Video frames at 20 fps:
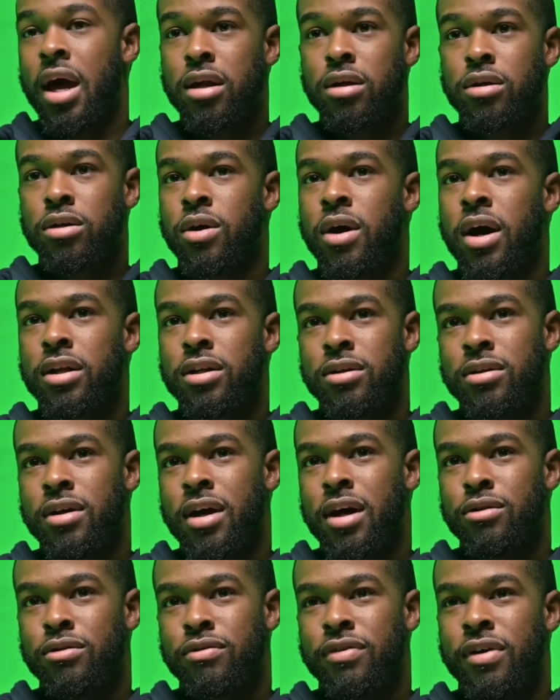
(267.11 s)
I don't know. I
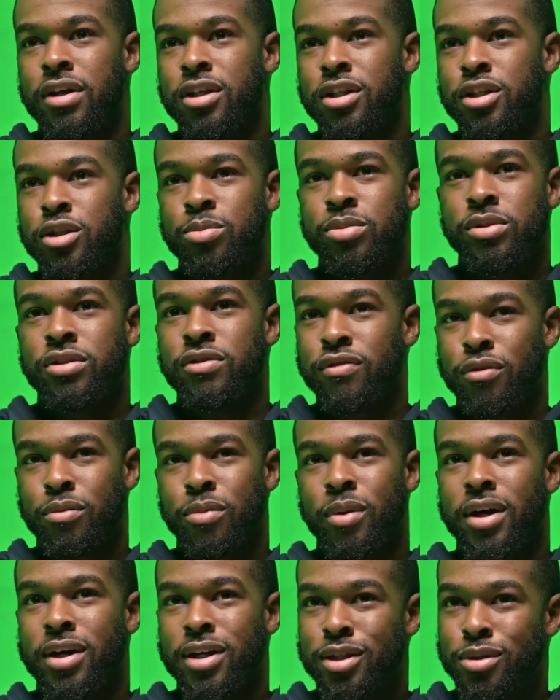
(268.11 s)
don't follow the specific
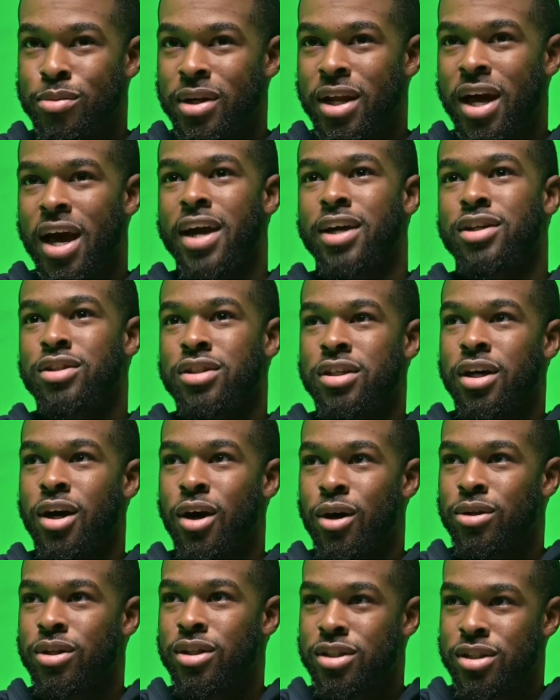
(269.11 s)
page, but I actually
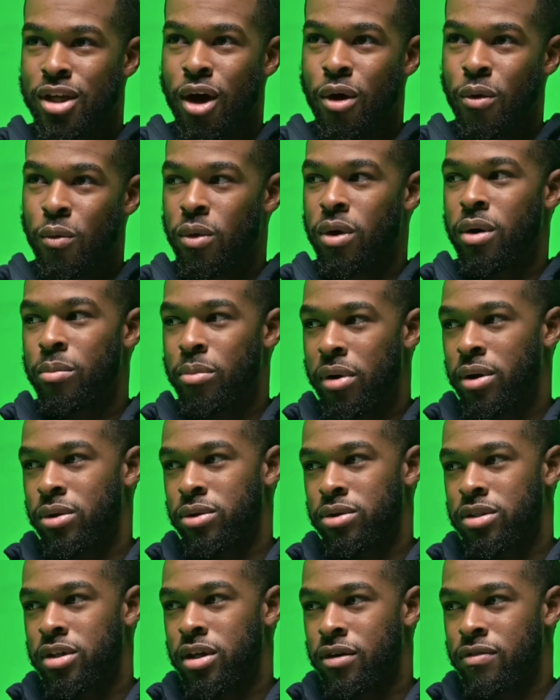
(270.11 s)
only saw one
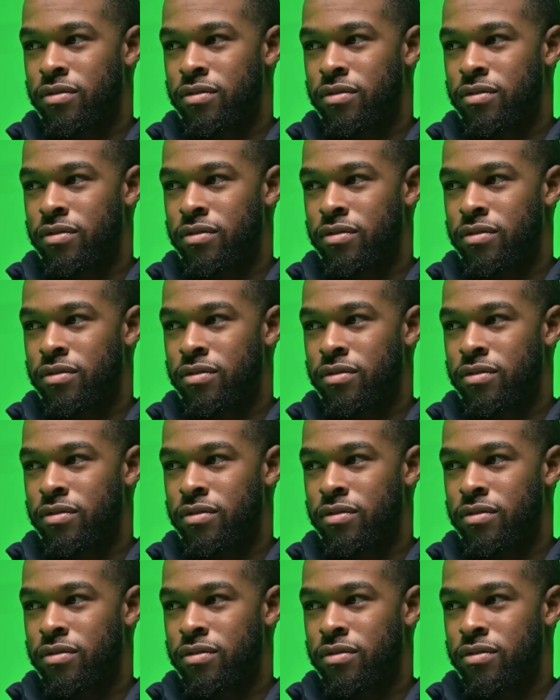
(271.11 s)
post